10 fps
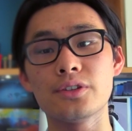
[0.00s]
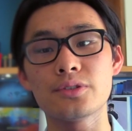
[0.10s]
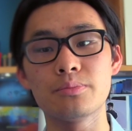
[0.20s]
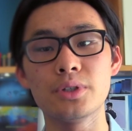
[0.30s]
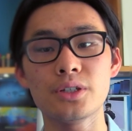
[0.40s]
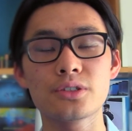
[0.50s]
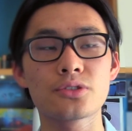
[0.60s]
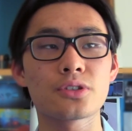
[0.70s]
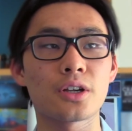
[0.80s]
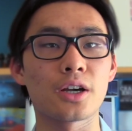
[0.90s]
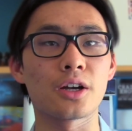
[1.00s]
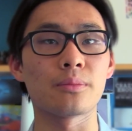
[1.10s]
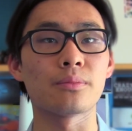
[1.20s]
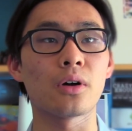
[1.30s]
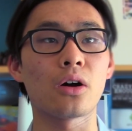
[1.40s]
these Beats
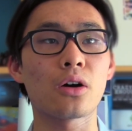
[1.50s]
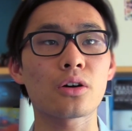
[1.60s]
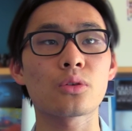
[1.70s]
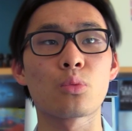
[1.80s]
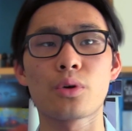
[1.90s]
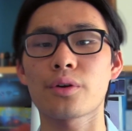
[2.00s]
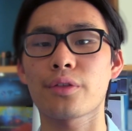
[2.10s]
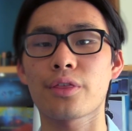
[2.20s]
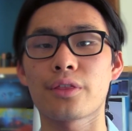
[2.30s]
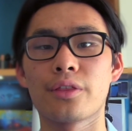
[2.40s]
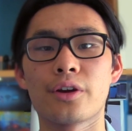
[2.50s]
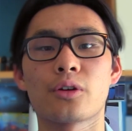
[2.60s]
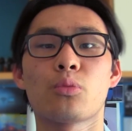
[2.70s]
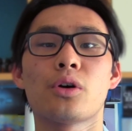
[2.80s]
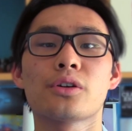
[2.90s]
are worth
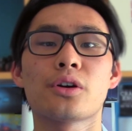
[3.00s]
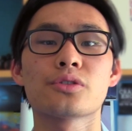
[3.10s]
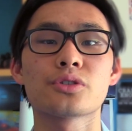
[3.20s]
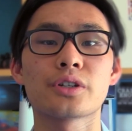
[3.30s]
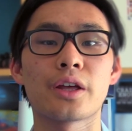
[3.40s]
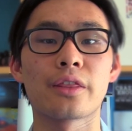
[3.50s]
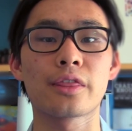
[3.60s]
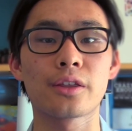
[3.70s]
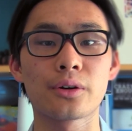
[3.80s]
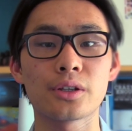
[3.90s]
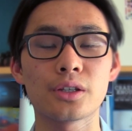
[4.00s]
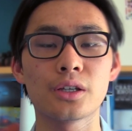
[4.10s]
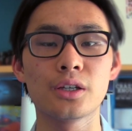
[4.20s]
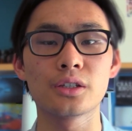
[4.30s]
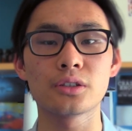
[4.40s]
their
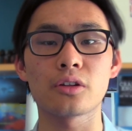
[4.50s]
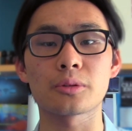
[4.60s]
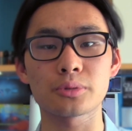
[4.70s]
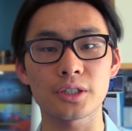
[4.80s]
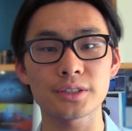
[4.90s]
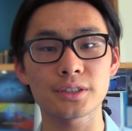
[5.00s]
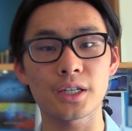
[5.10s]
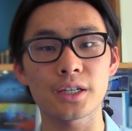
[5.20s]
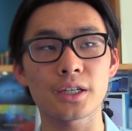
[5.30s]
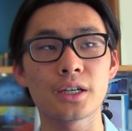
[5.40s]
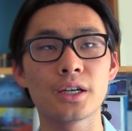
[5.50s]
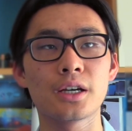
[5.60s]
$130 price tag.